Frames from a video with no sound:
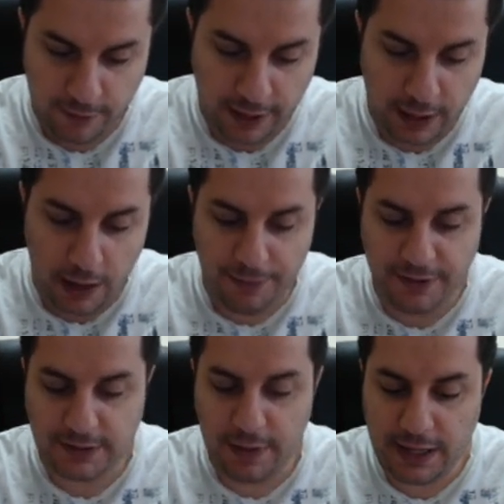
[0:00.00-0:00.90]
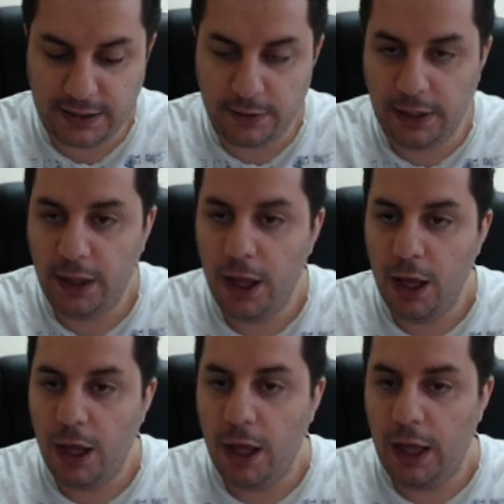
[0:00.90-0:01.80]
up this mastery,
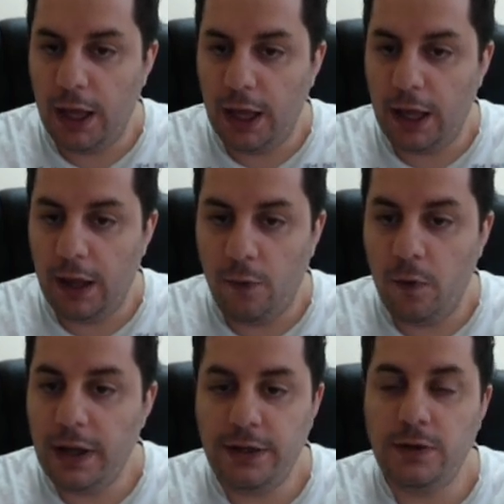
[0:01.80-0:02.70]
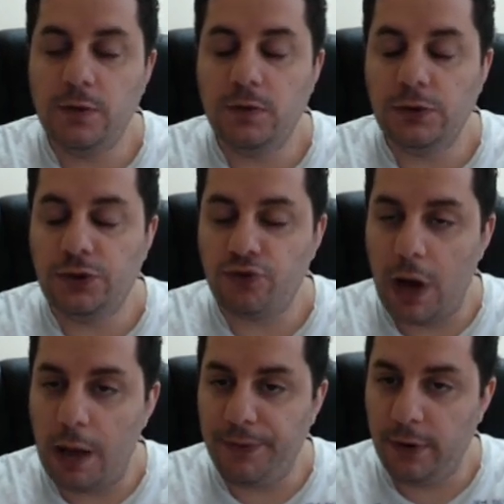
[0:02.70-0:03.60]
when you
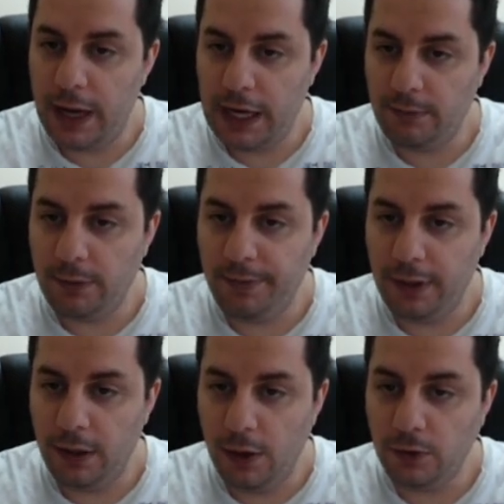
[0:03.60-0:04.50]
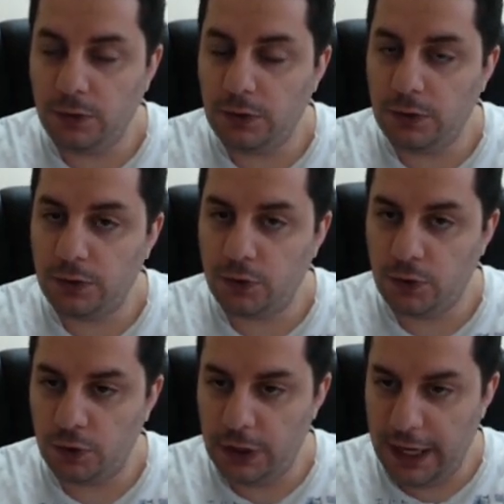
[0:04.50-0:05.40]
drop your enemy below
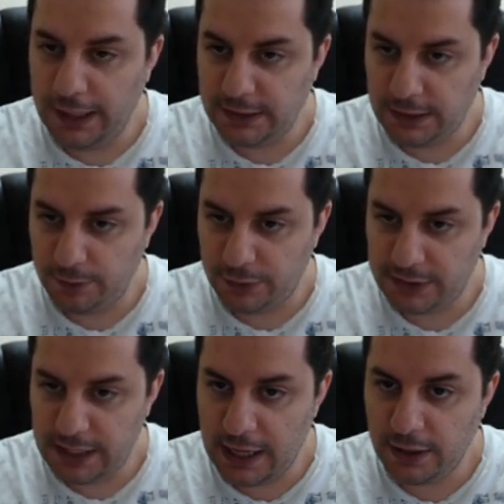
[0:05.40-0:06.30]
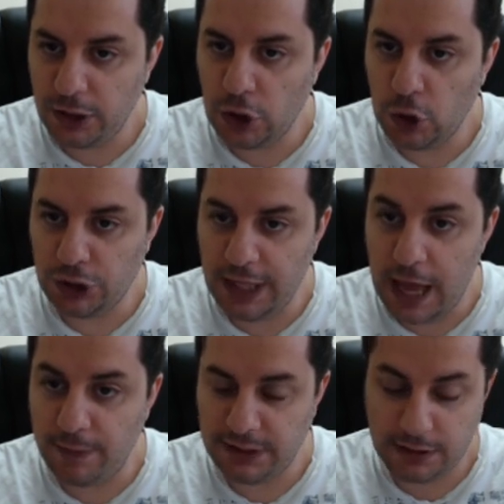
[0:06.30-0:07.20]
18%, your
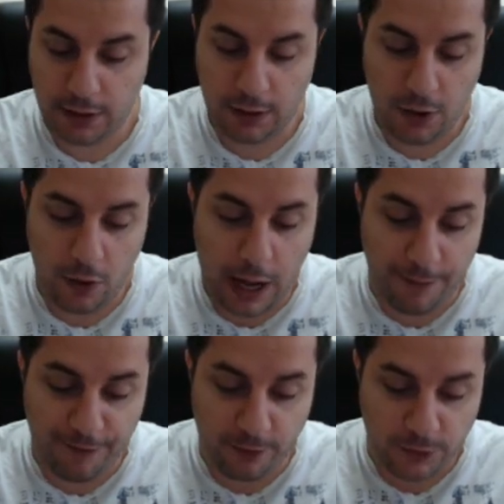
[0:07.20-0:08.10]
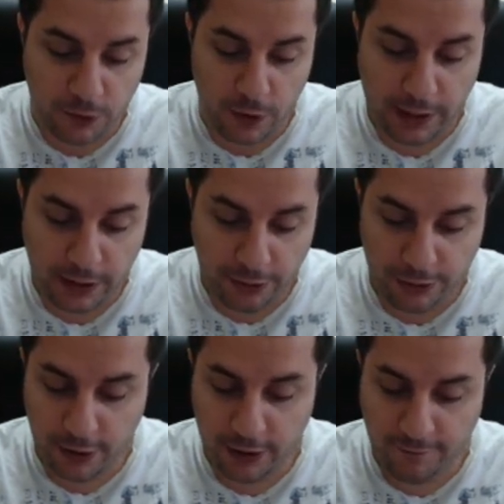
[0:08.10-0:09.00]
damage is going to go up from 20,
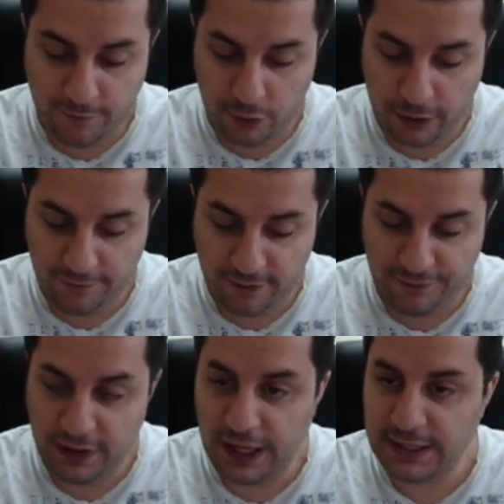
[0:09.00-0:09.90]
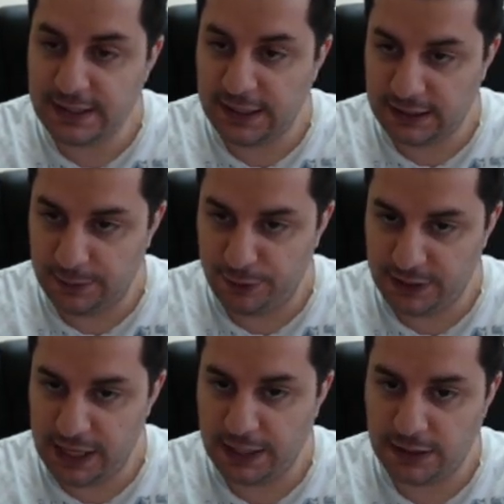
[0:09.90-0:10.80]
30, 40, 50, and
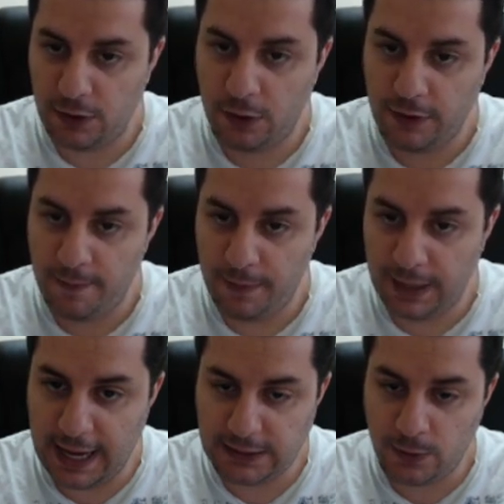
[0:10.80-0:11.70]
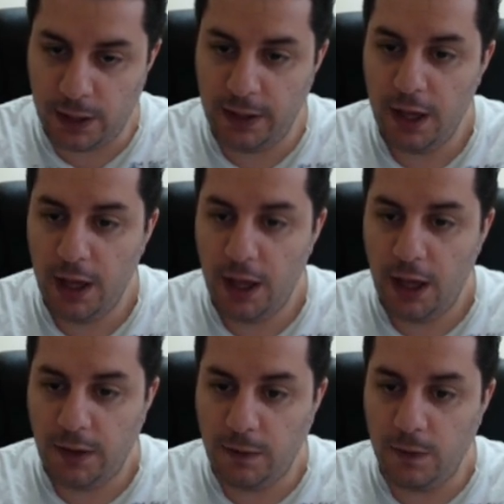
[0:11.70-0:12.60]
60%. So on the last one,
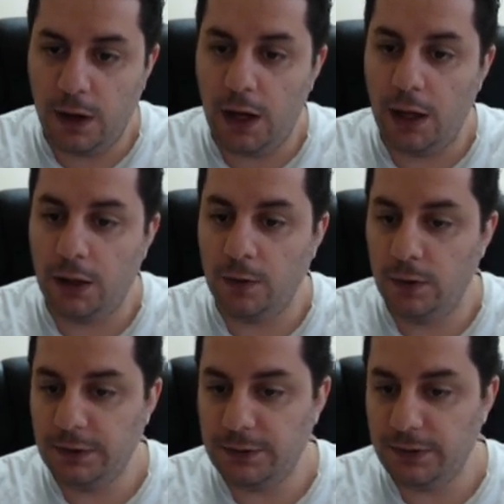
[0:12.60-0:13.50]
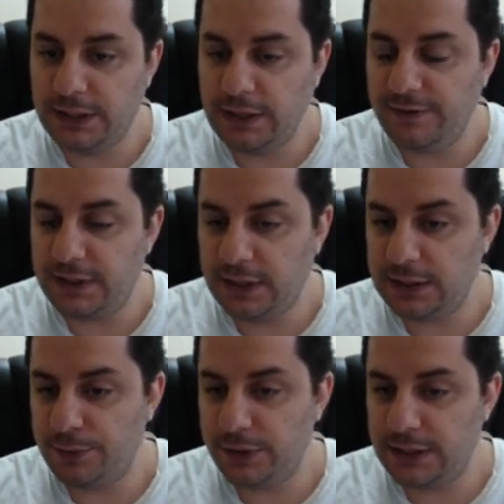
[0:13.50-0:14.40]
you are going to receive
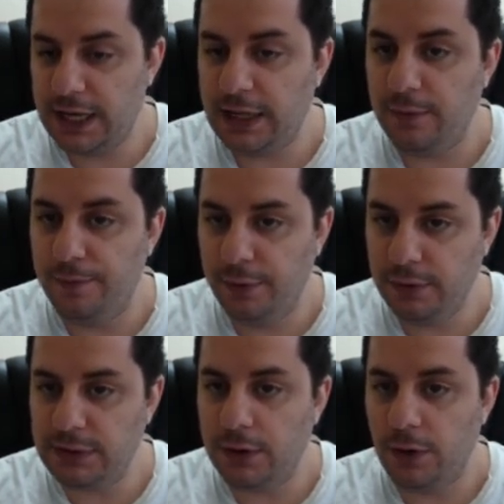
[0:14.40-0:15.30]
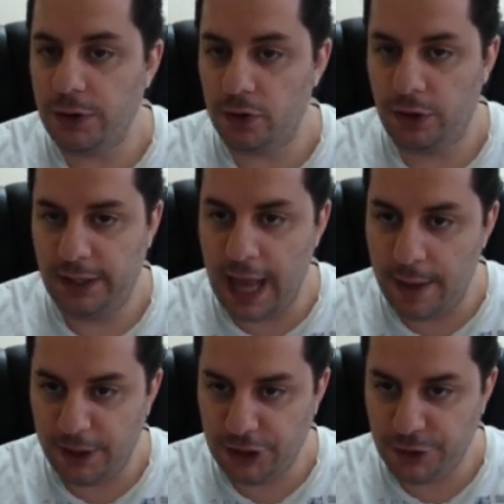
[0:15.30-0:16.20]
60% boost on your
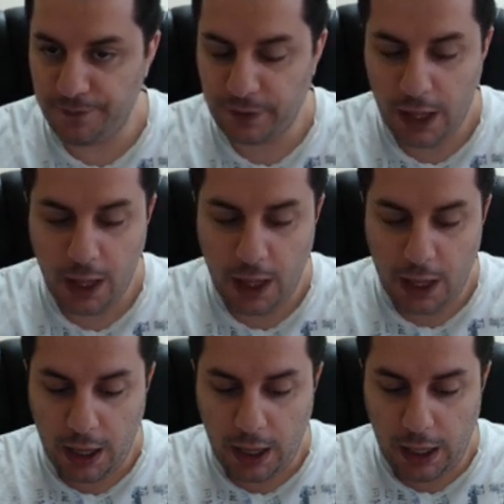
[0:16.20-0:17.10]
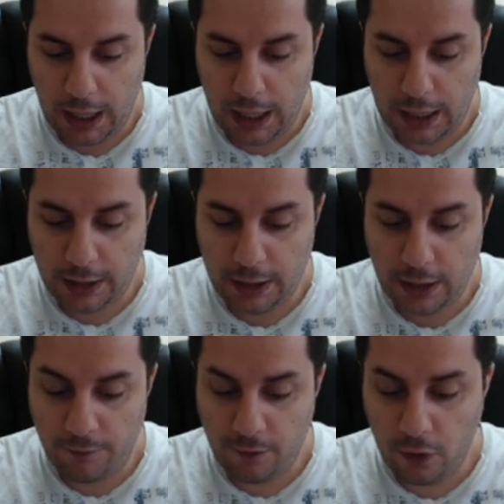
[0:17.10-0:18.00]
damage. And
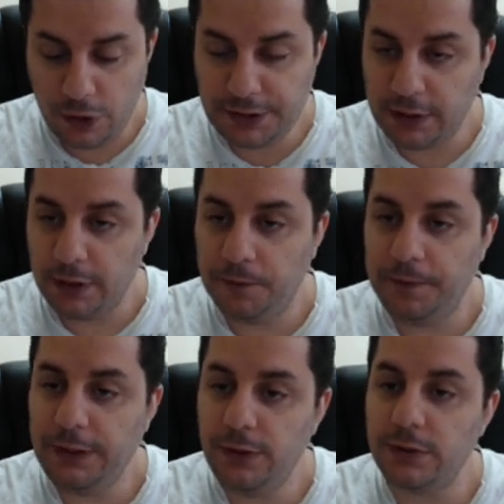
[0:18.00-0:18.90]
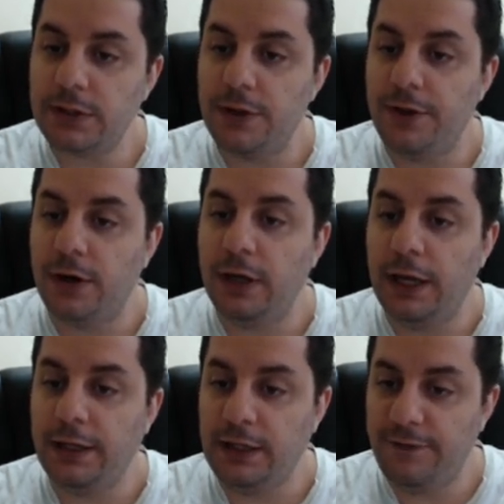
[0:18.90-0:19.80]
of course, you're going to reduce their
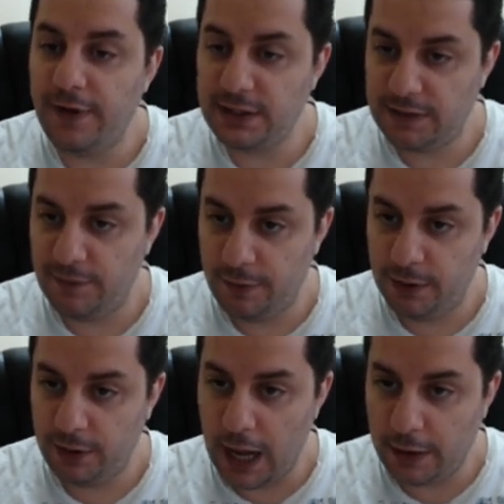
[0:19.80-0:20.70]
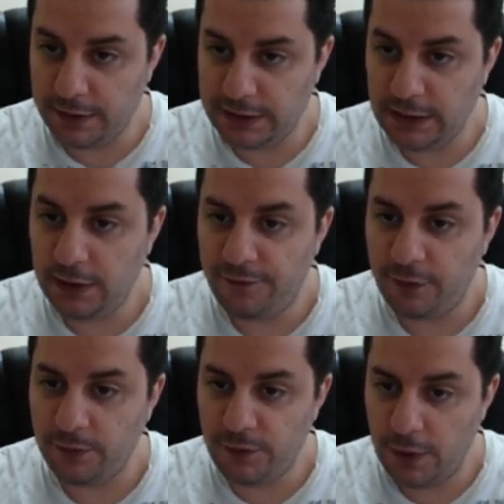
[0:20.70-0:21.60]
defensive ability accuracy
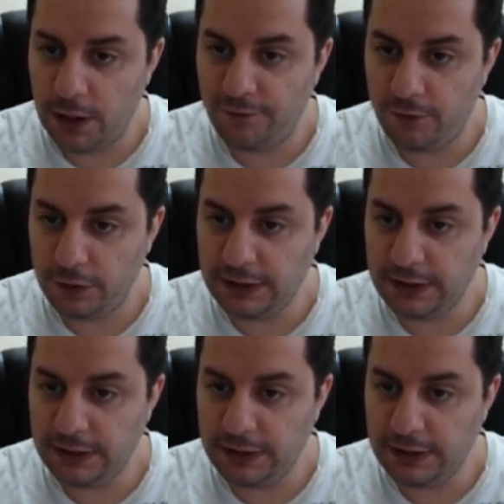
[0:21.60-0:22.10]
from 12, 14,